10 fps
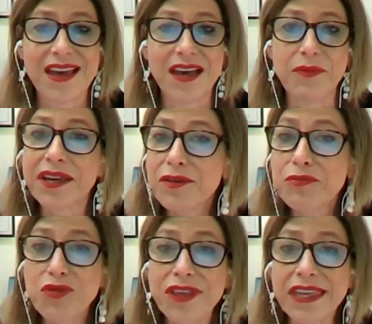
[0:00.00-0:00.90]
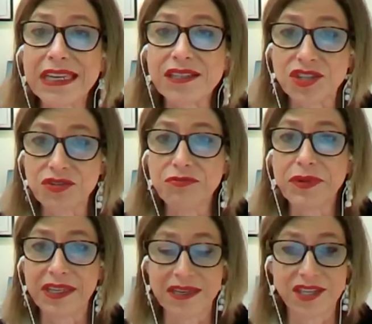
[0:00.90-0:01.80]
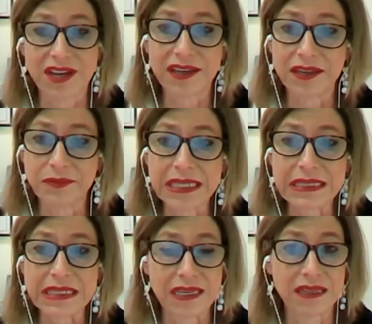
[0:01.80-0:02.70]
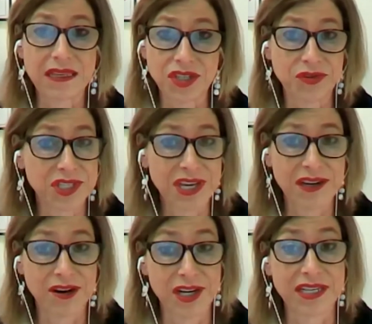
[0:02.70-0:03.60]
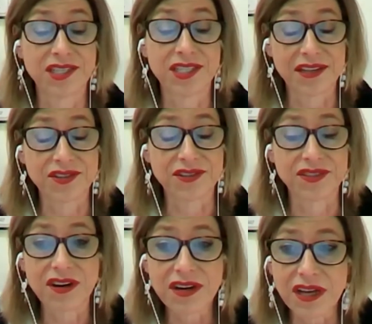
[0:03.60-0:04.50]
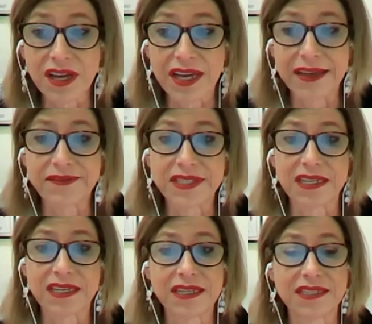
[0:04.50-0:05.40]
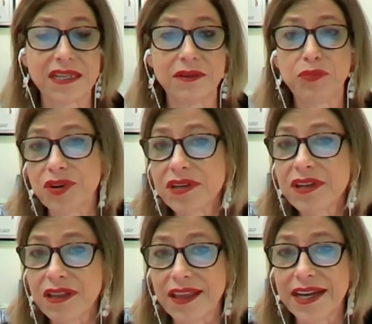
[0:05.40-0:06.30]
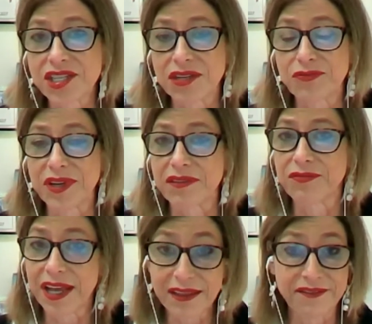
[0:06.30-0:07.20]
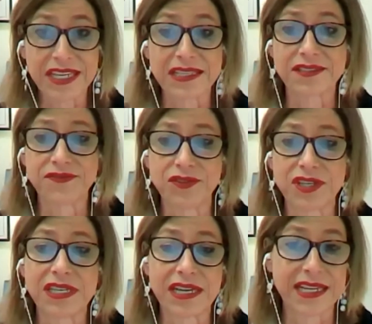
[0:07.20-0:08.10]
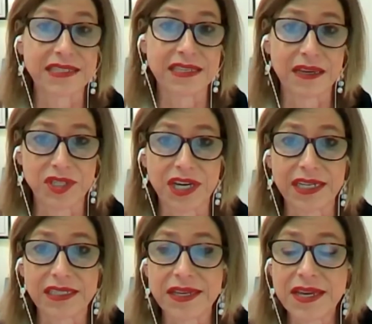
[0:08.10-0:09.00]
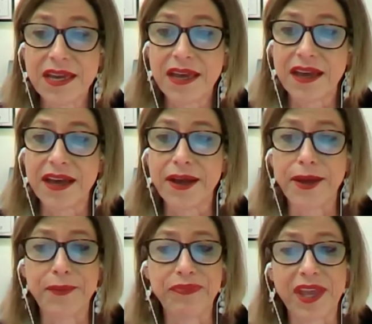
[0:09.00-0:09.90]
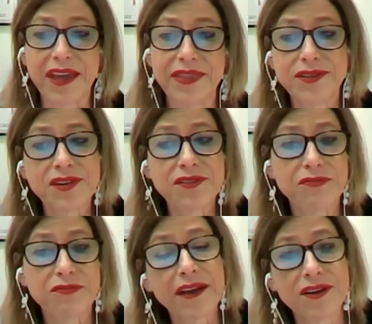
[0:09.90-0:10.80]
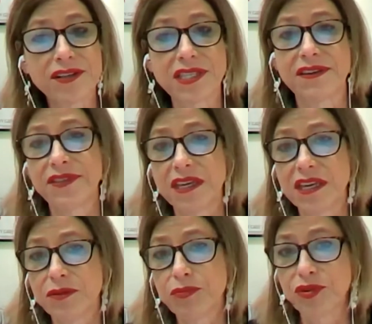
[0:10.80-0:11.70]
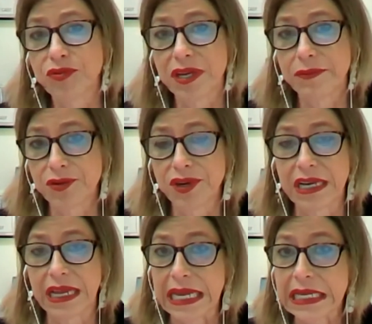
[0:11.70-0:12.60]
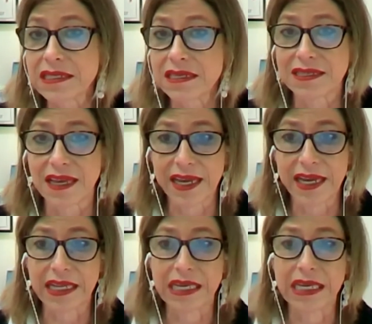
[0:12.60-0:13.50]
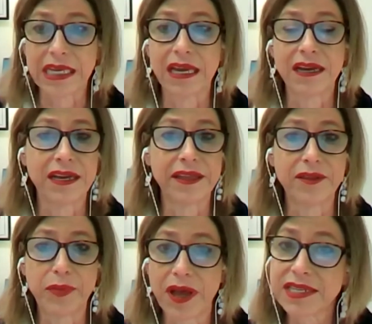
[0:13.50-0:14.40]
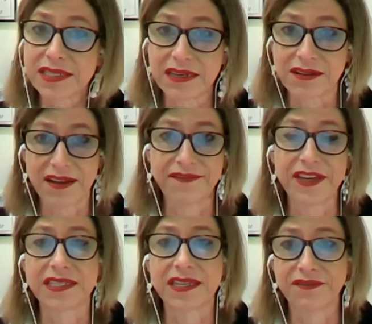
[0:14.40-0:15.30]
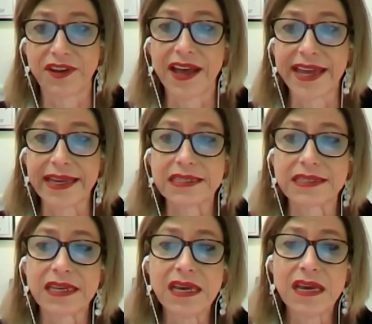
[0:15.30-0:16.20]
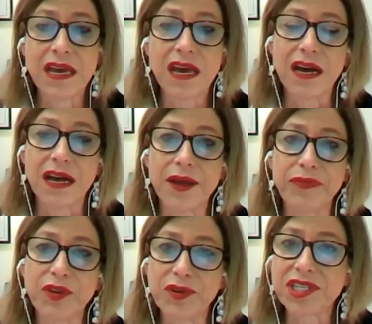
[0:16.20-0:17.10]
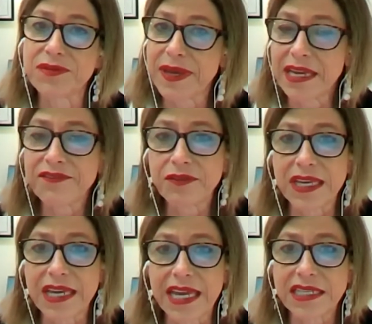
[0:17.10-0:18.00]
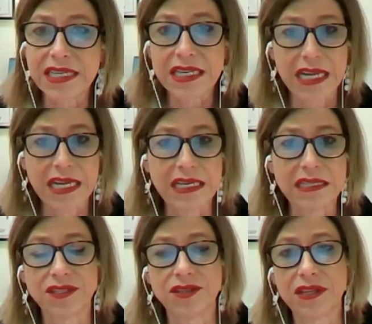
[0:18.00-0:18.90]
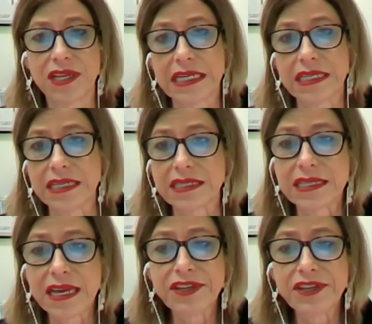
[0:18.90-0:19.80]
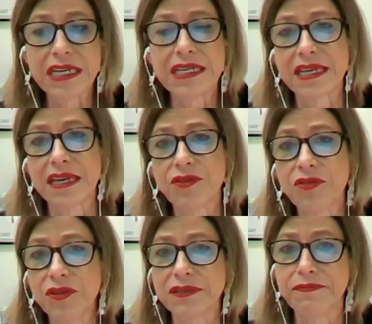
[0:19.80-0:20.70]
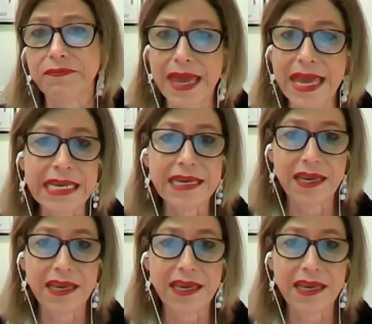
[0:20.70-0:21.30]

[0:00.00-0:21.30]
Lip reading: Among the more than 2 million documents in the Jewish Heritage Center's archives is an important collection with relevance for tonight's subject. And those are the records of the Hebrew Immigrant Aid Society, the Boston office of HIAS, which span from the 1880s to the 1970s and hold many